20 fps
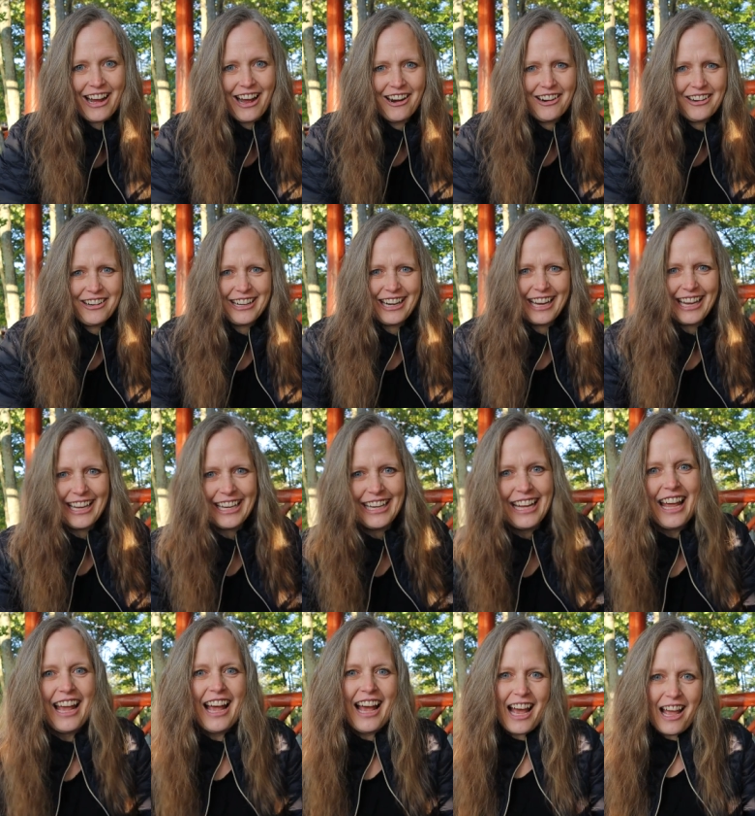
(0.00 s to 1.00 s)
All right,
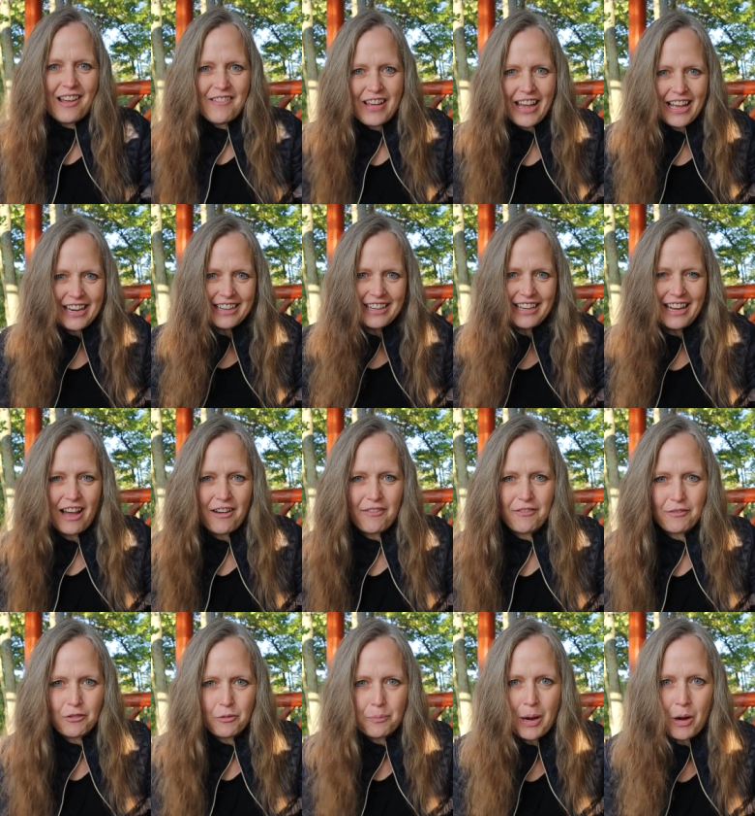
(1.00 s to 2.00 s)
I'm headed
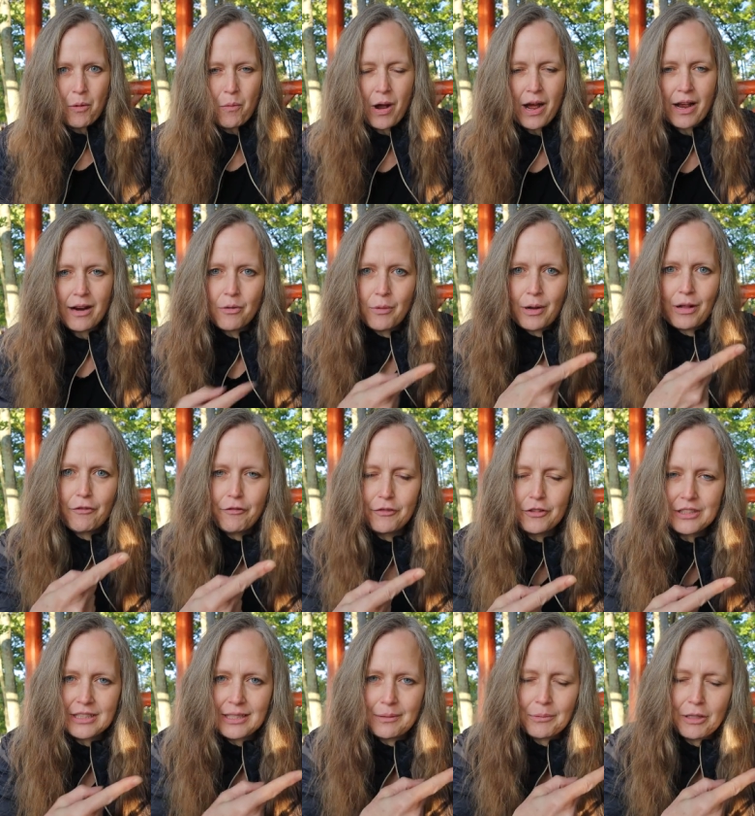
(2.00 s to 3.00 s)
off for my walk. Well,
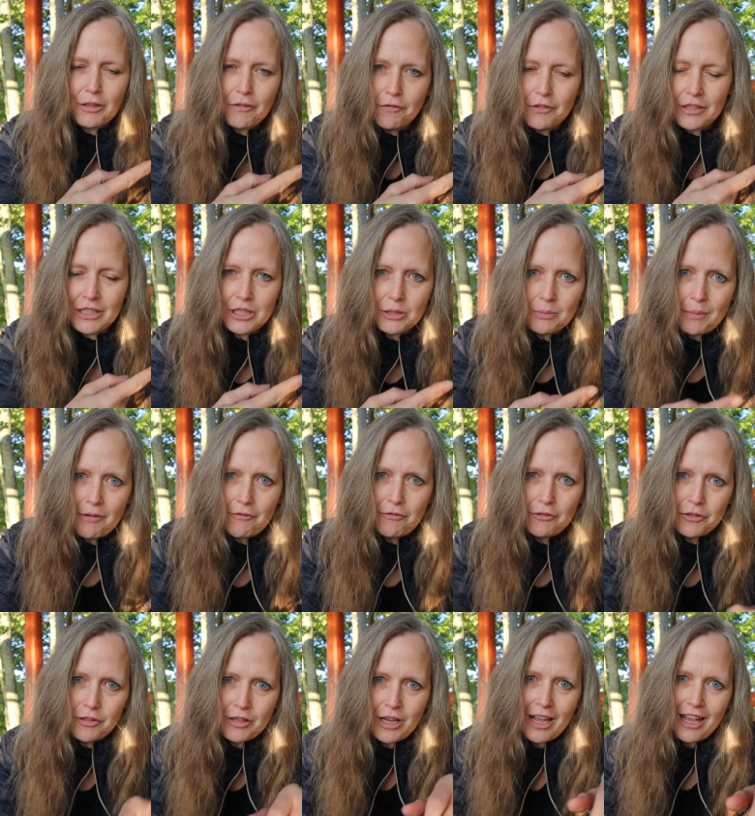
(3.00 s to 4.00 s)
first I'm gonna finish my
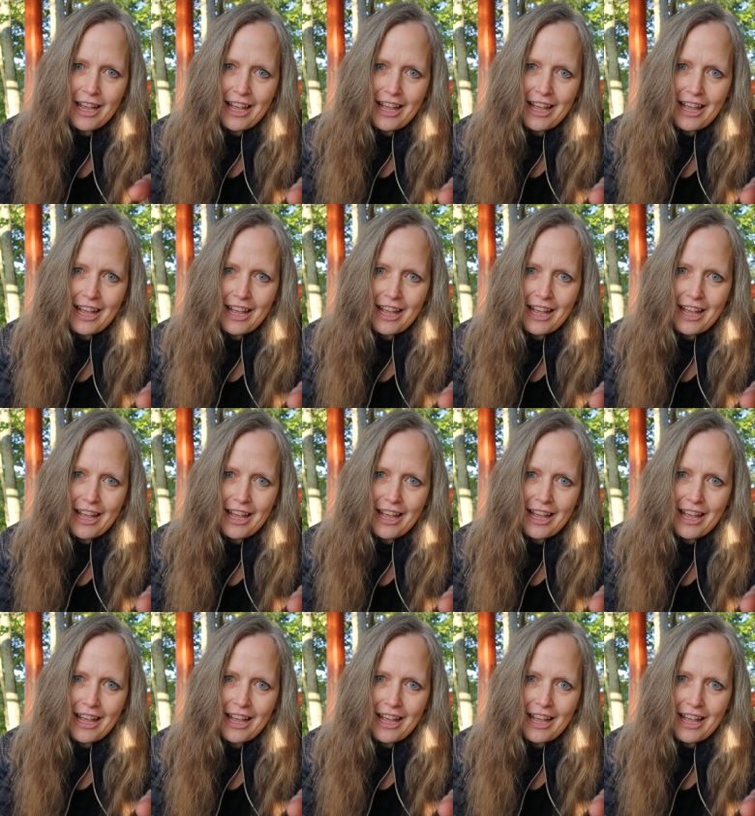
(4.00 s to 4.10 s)
food.